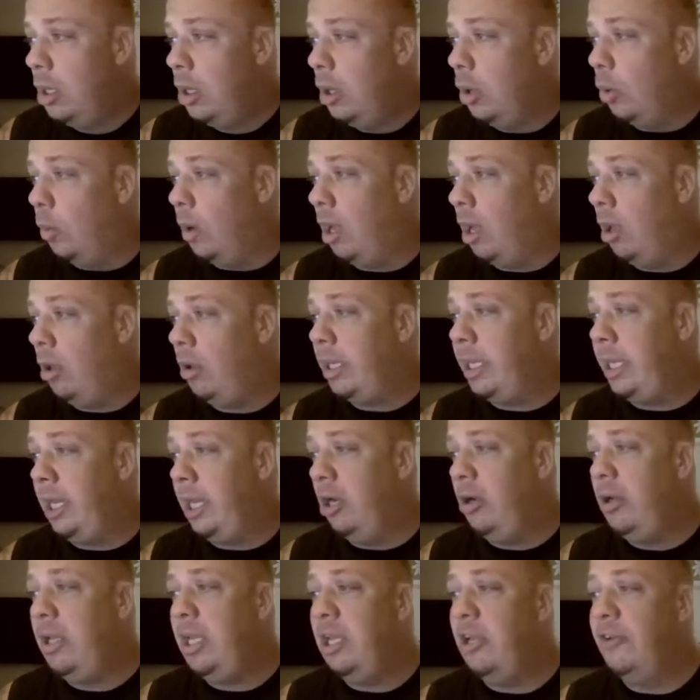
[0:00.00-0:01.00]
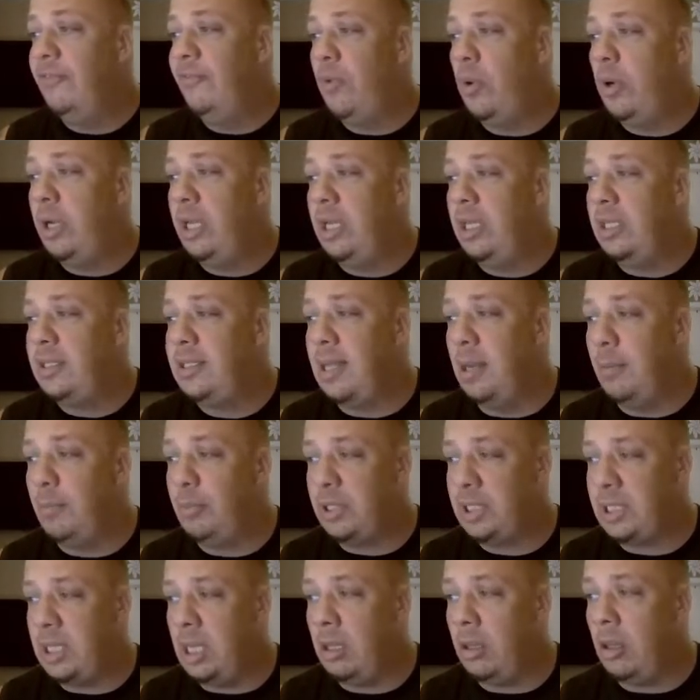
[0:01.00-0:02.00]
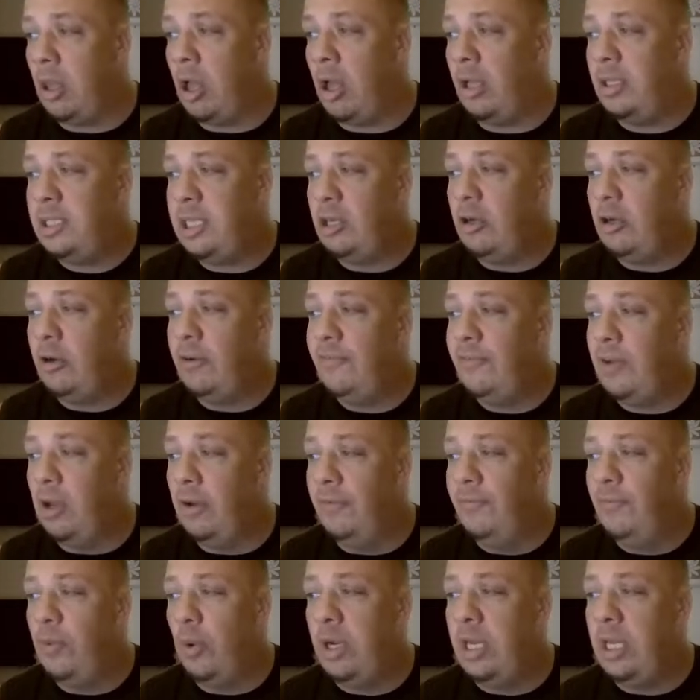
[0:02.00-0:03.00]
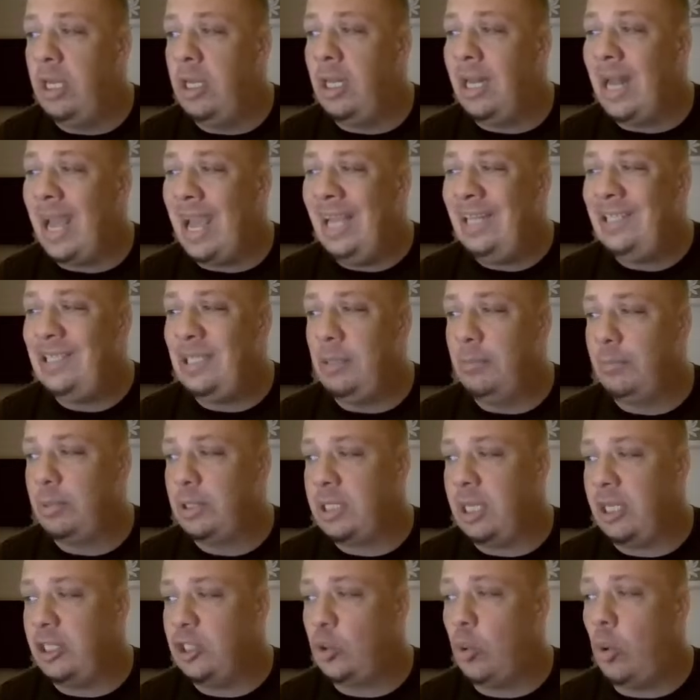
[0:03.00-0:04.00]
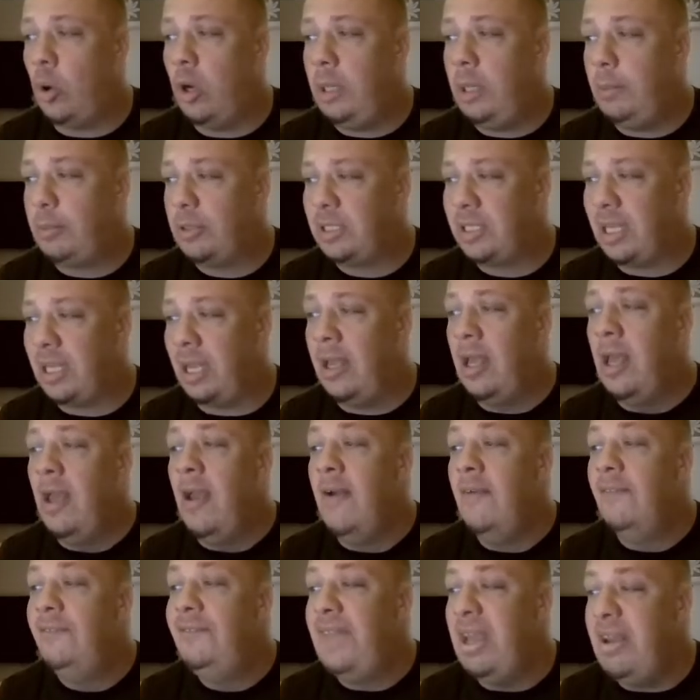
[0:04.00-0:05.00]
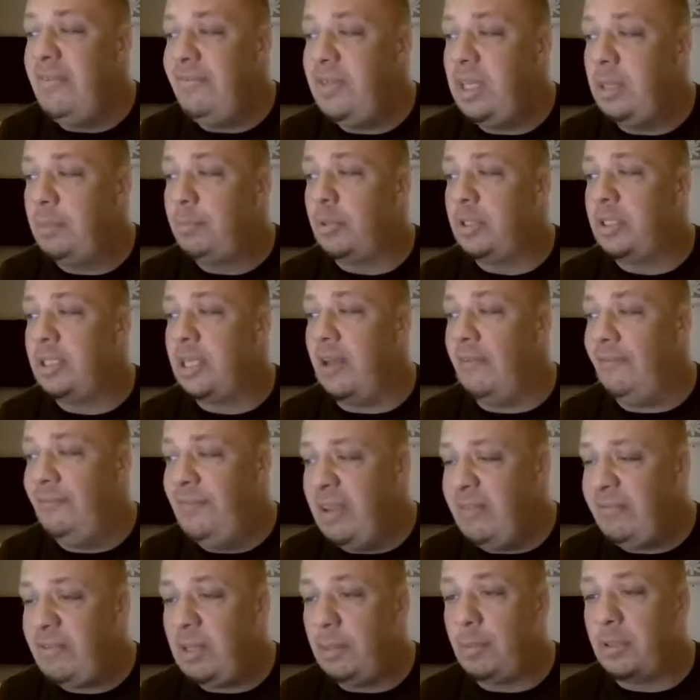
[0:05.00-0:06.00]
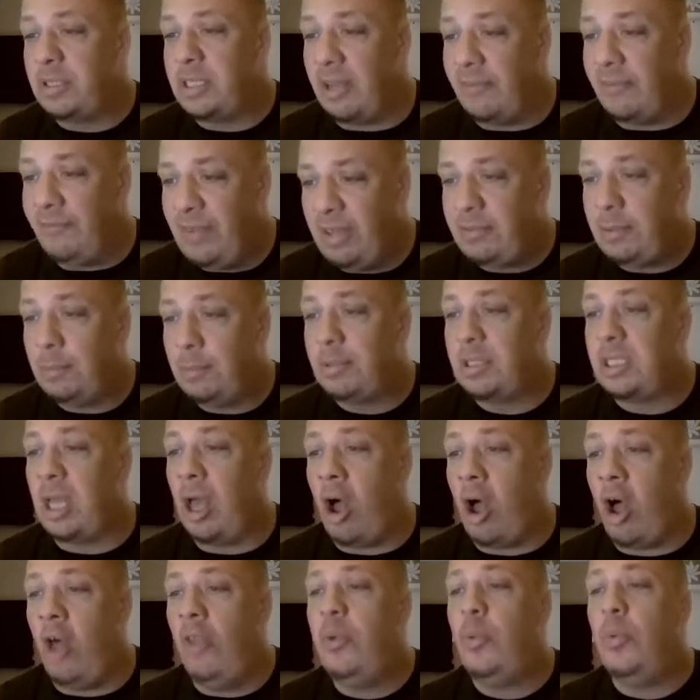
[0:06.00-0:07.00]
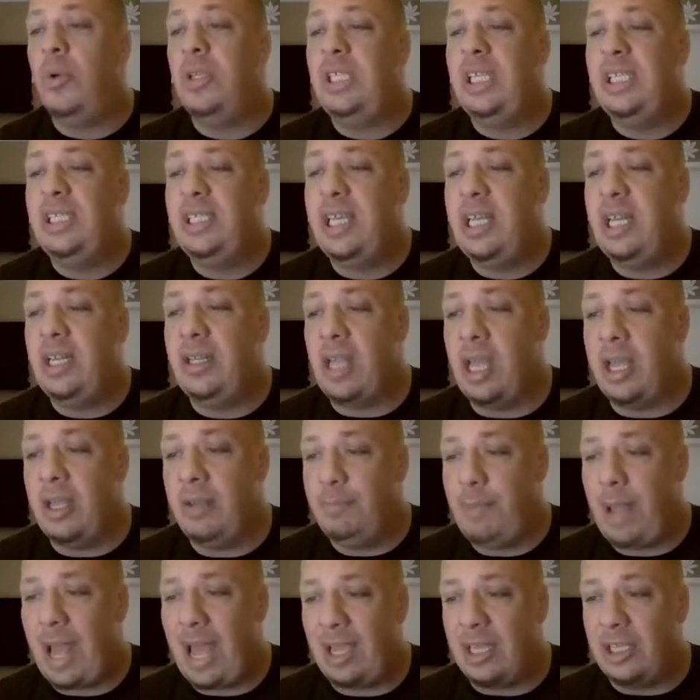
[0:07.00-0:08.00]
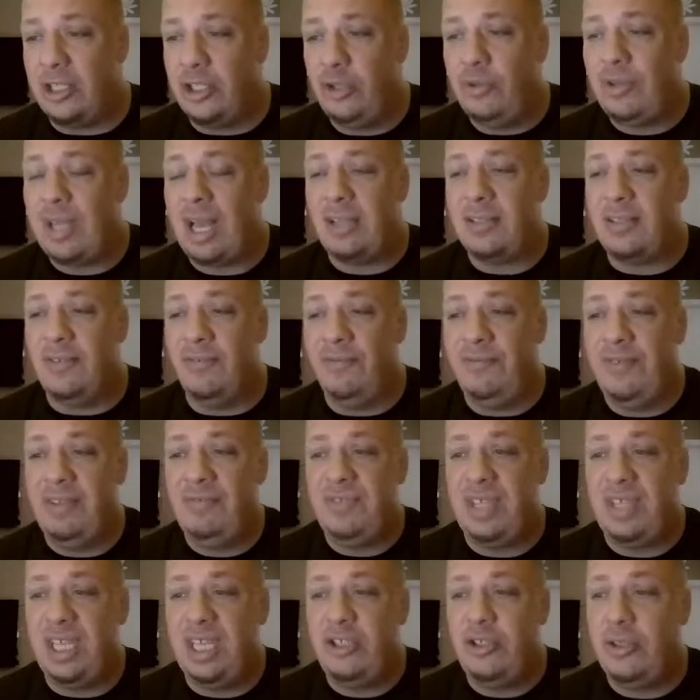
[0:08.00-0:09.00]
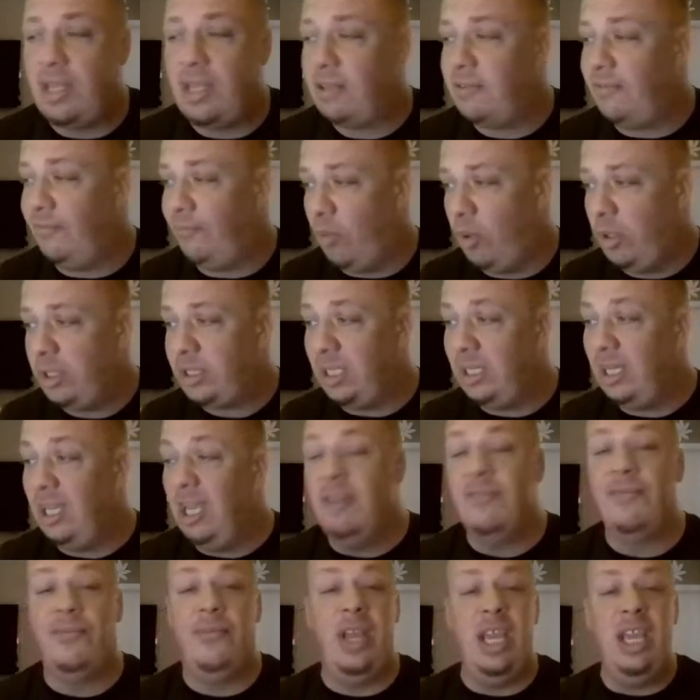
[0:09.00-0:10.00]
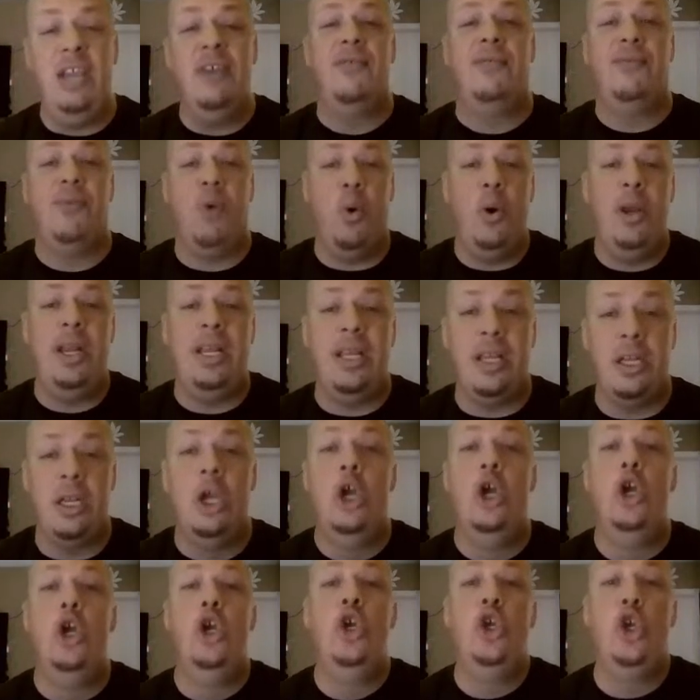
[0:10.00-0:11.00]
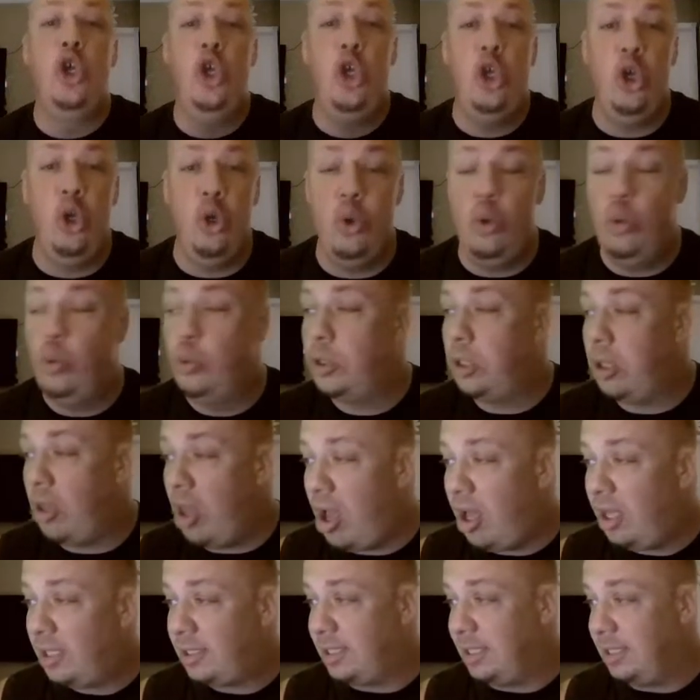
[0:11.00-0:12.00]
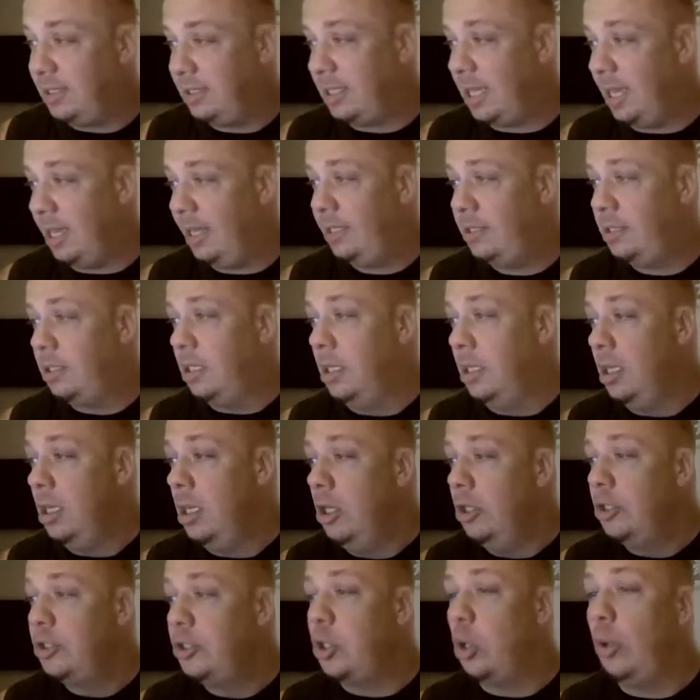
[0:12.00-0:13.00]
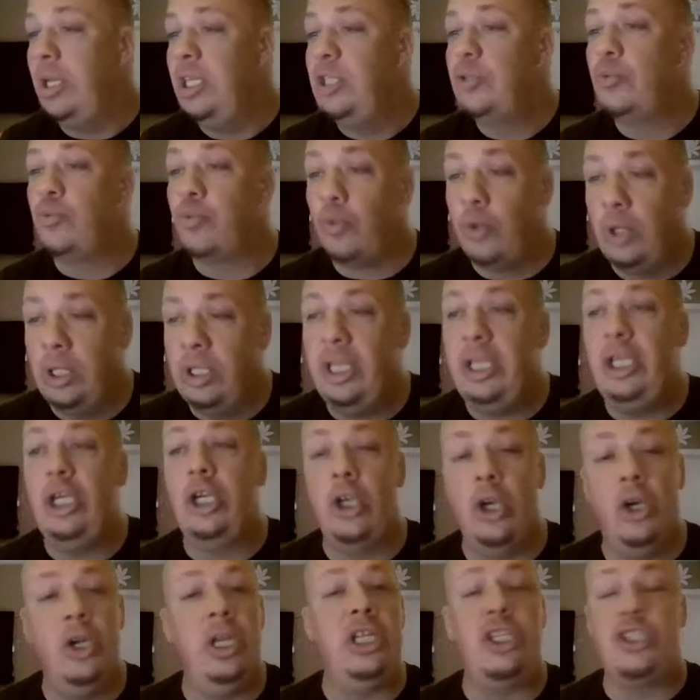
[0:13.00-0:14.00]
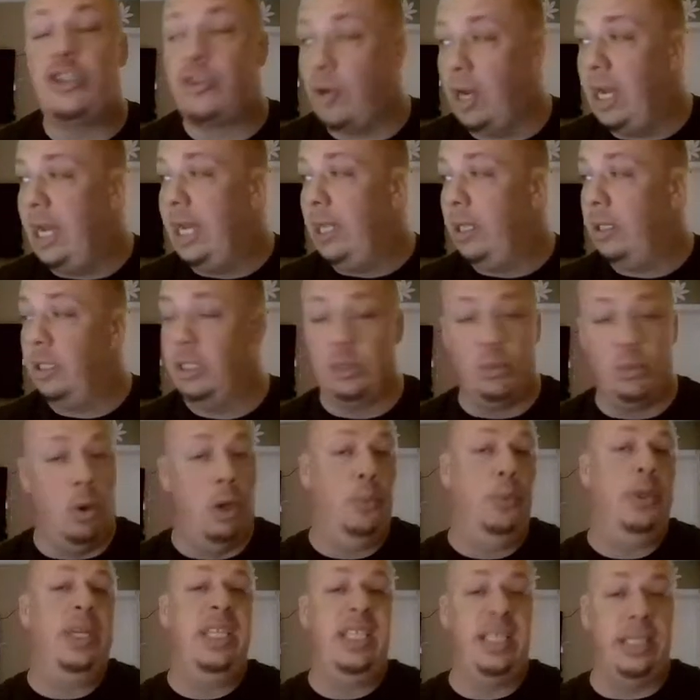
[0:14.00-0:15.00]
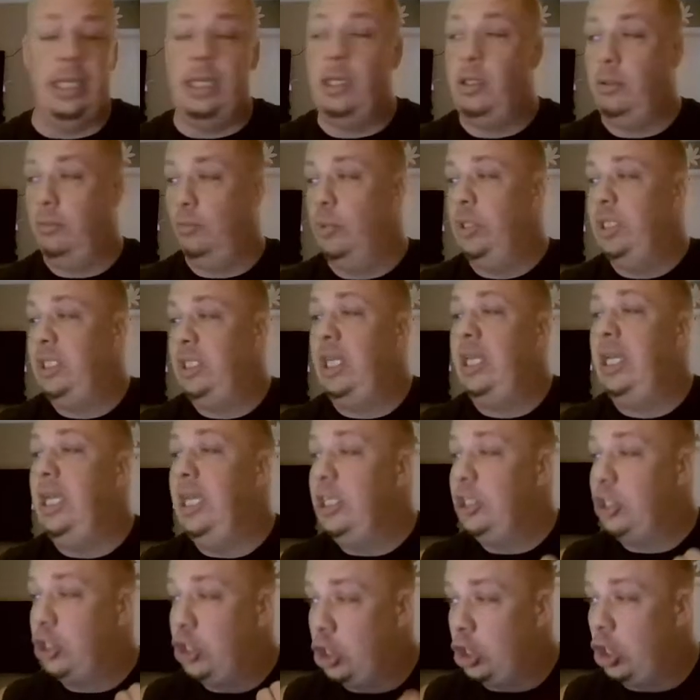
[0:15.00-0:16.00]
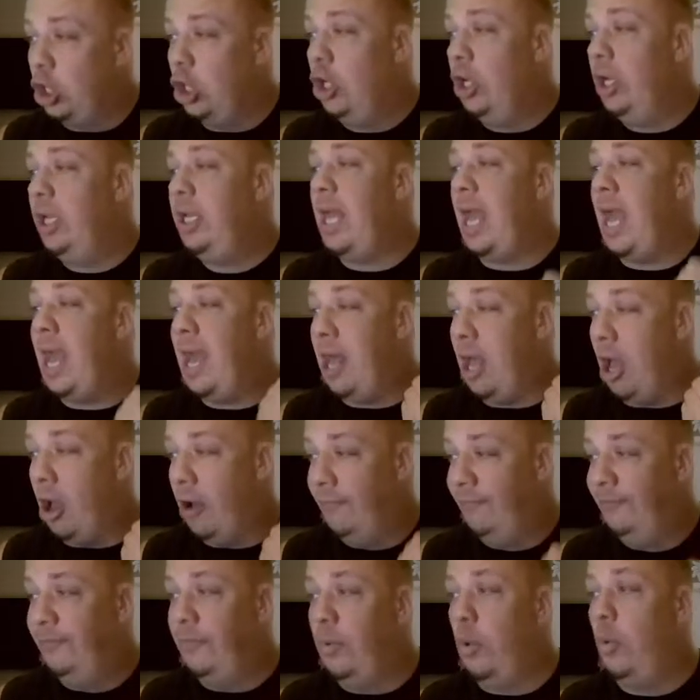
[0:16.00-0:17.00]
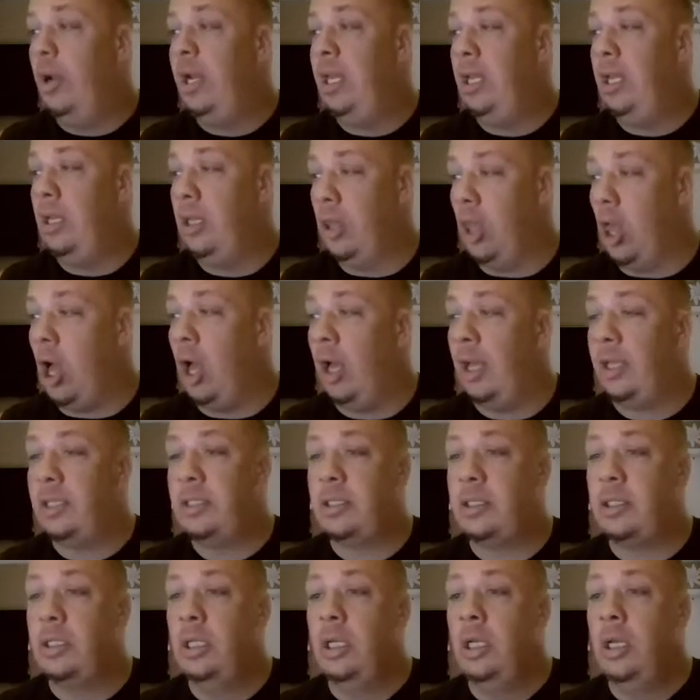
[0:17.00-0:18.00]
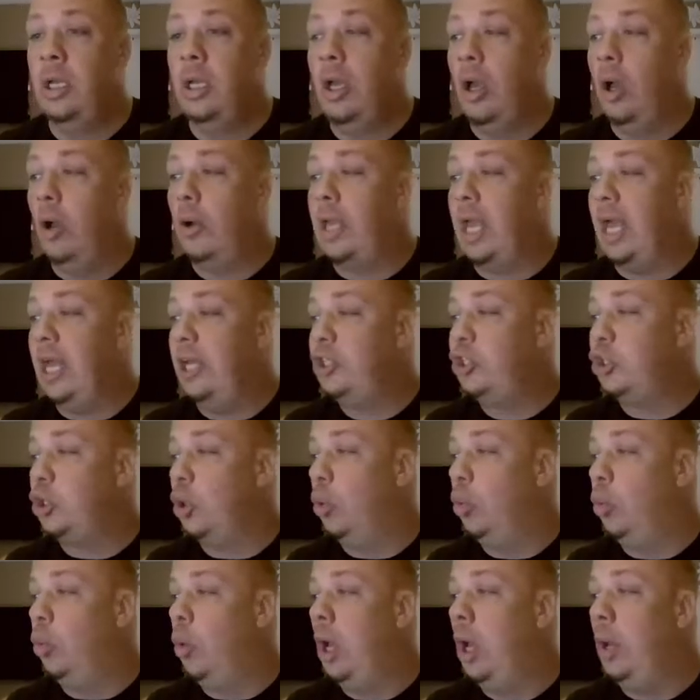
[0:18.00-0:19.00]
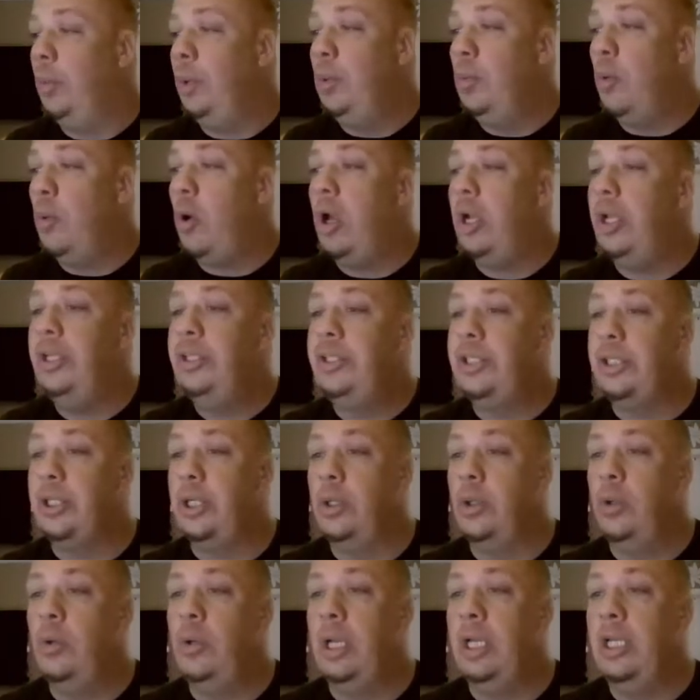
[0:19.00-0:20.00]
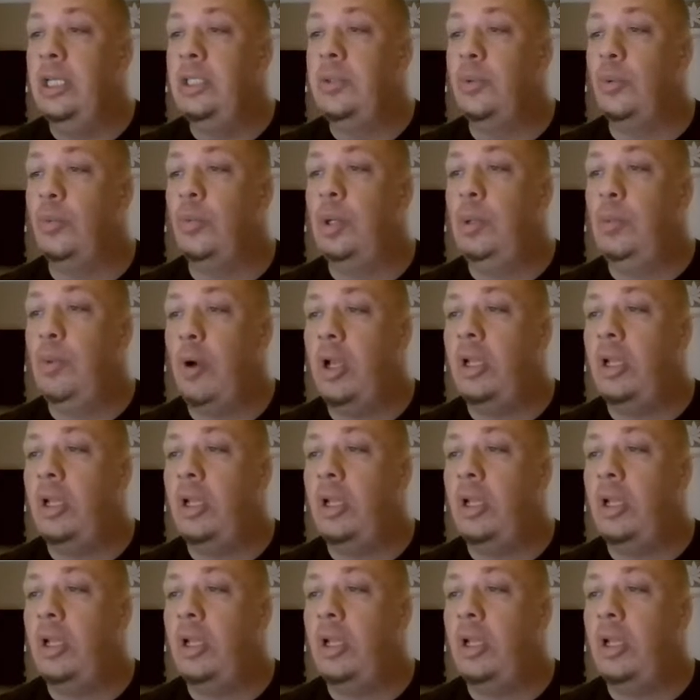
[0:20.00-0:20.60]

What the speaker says: Well, here he avoided a 10% loss. Here avoided an 18%, 20%, 50%, 50%, 50%. All the ones he did back in 2015, 2014, he avoided huge losses, guys. So he's really good at trading, is what we see. We see he's good at avoiding loss. Okay, so what we want to do is we want to